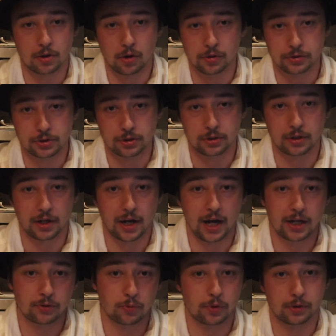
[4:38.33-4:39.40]
culture,
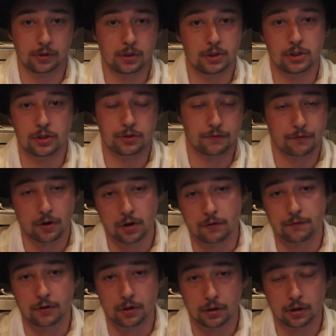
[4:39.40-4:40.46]
and religious
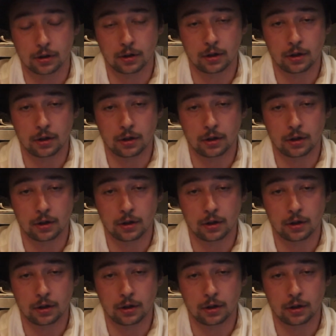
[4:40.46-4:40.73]
fervor.